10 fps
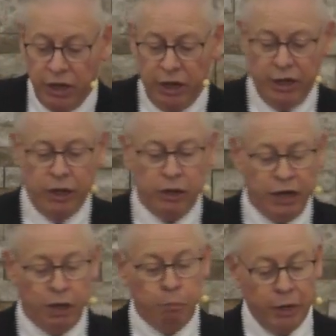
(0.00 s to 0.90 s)
He,
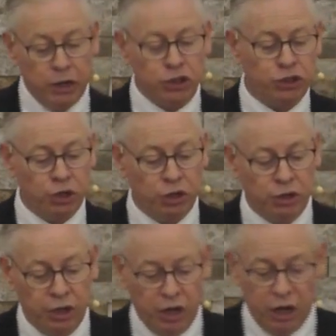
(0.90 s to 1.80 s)
he
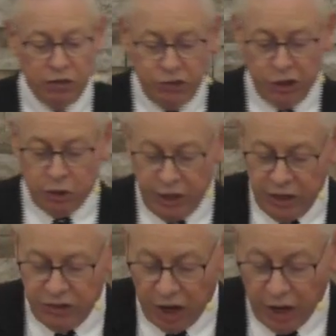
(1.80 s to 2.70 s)
ministered until he
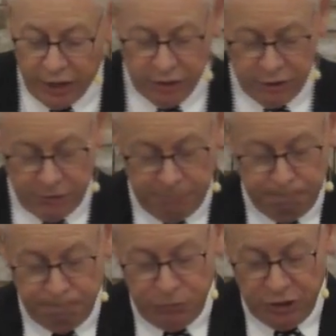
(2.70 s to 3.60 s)
died,
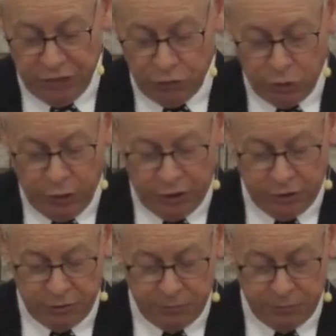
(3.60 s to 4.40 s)
never quit.